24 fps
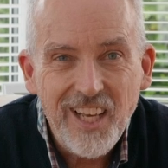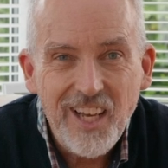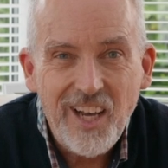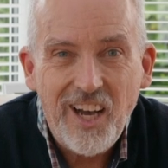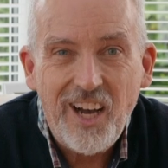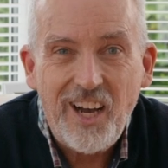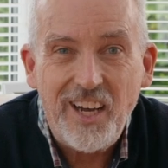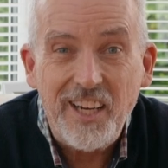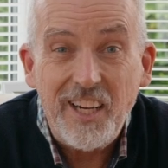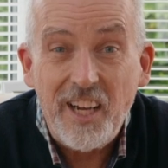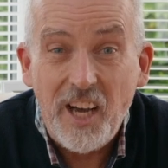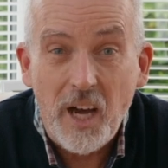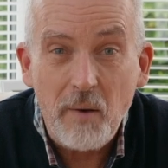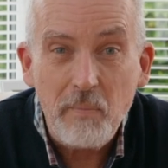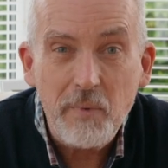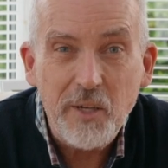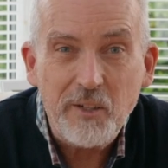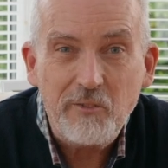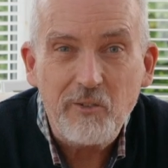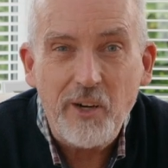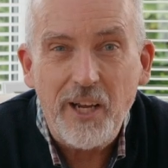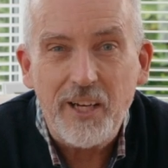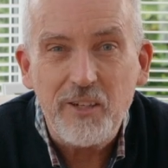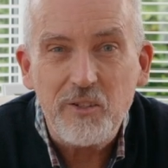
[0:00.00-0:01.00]
Hi, I'm Nick
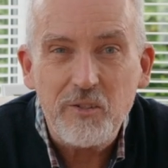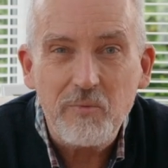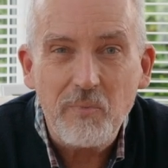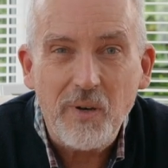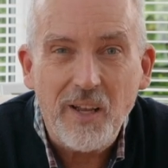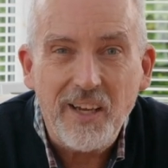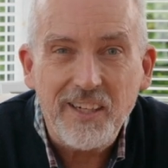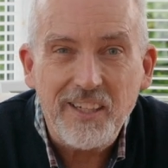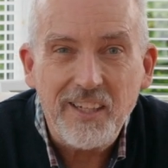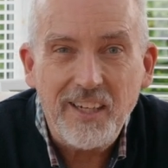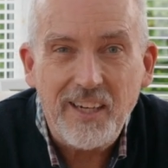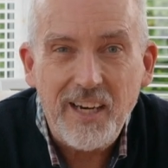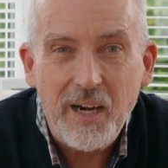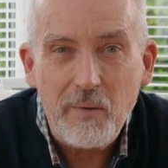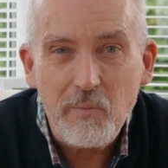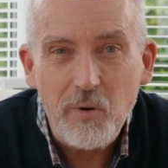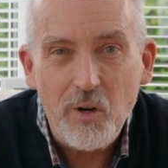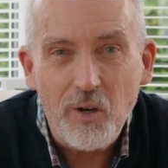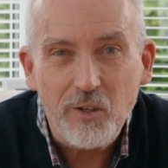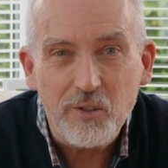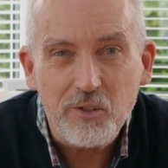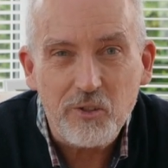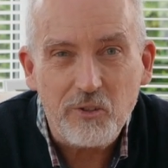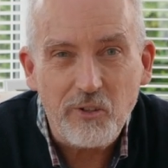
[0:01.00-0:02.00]
Rains from Leica Camera
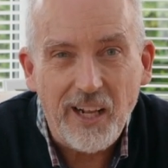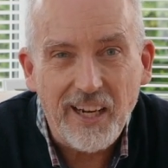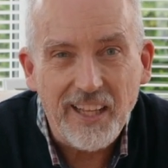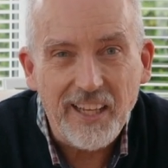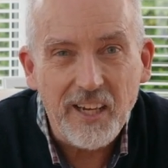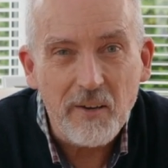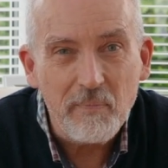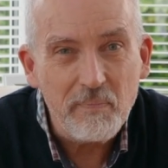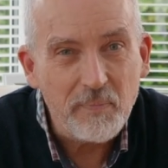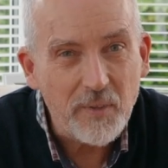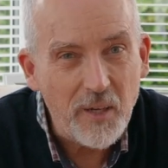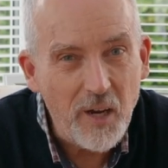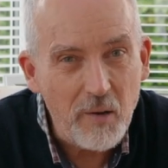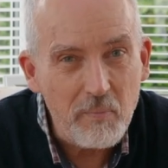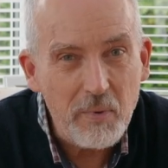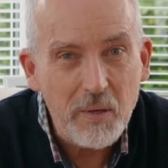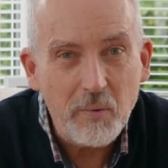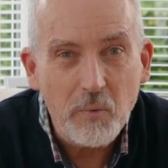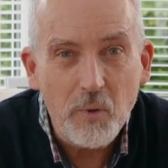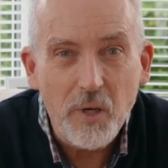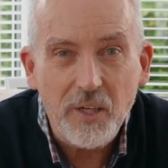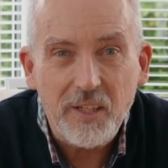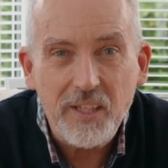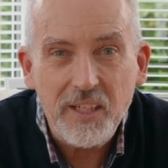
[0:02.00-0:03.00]
Australia. I've been
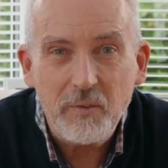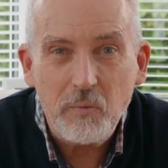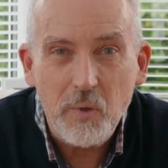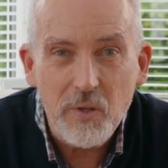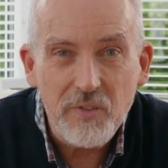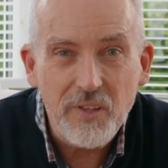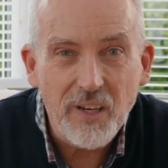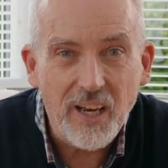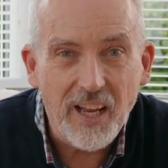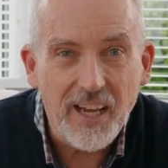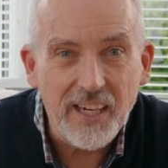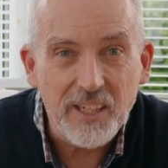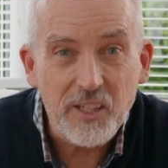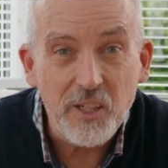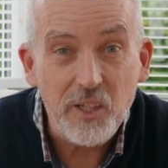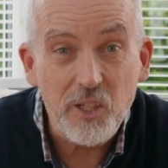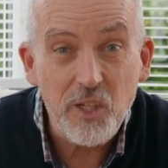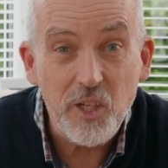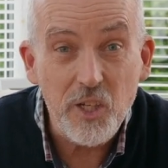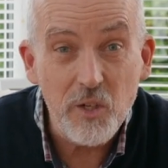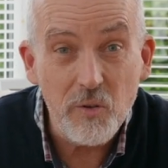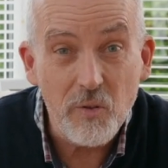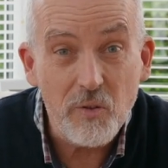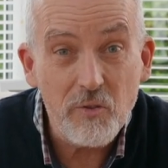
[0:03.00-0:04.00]
working with the Leica
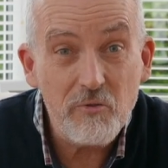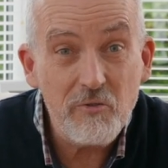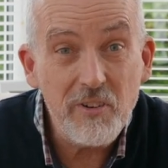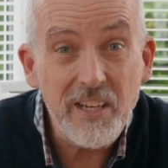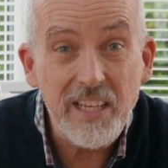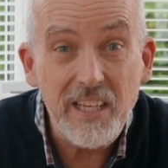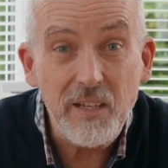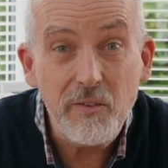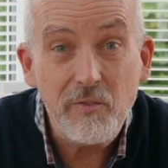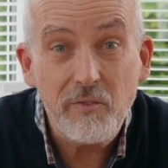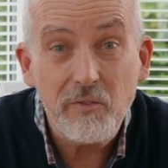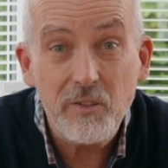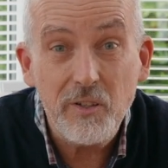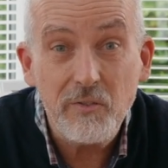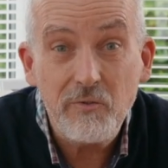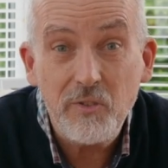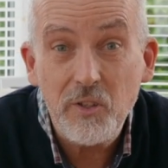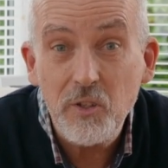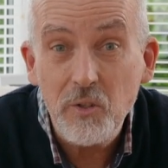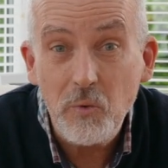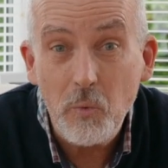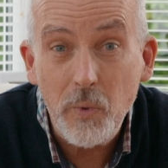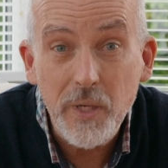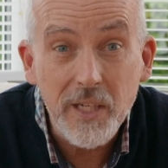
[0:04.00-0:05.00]
Q3 for a
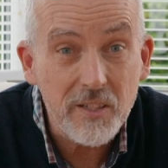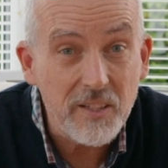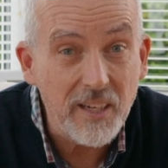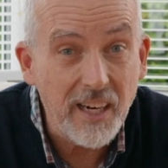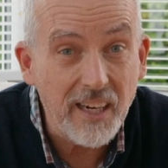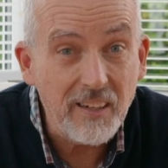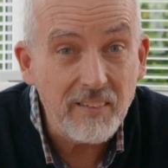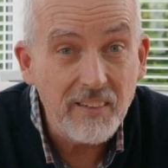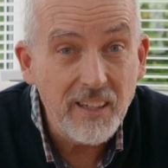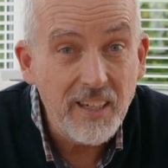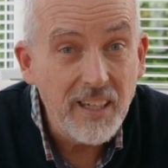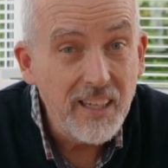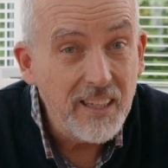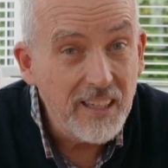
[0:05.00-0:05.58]
few weeks now.